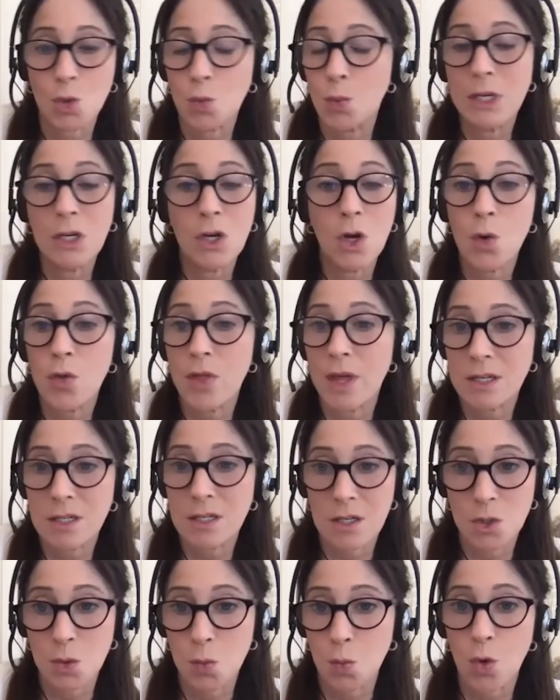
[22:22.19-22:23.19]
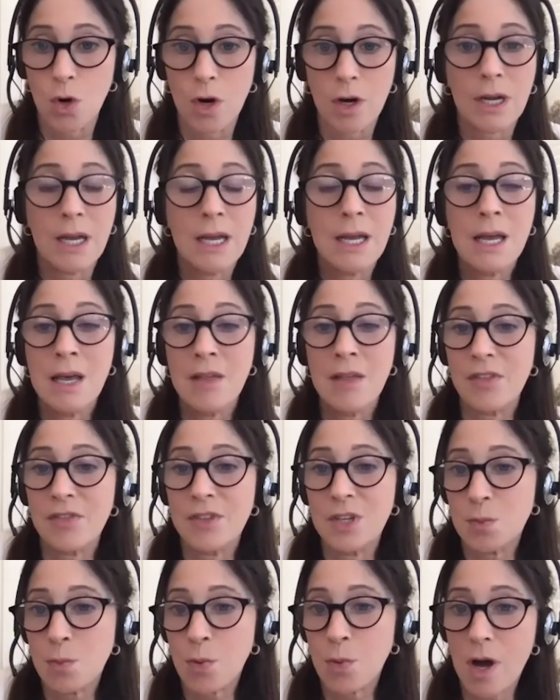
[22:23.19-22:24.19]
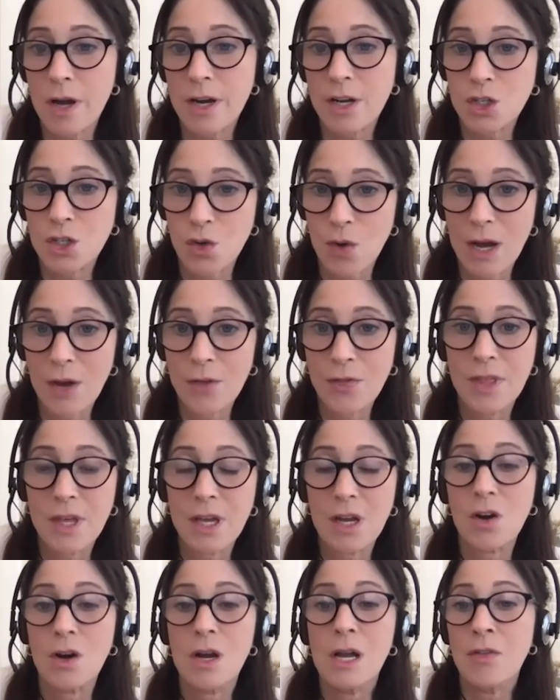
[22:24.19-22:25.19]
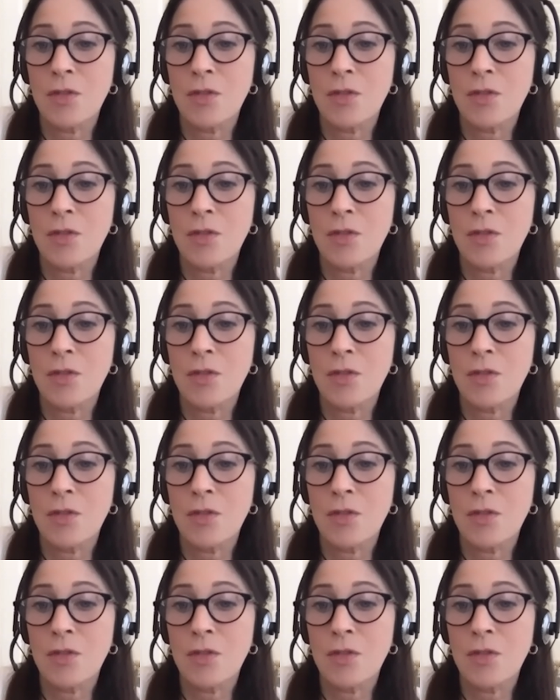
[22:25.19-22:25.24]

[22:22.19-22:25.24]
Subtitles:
We know that doesn't work, that these products are out there.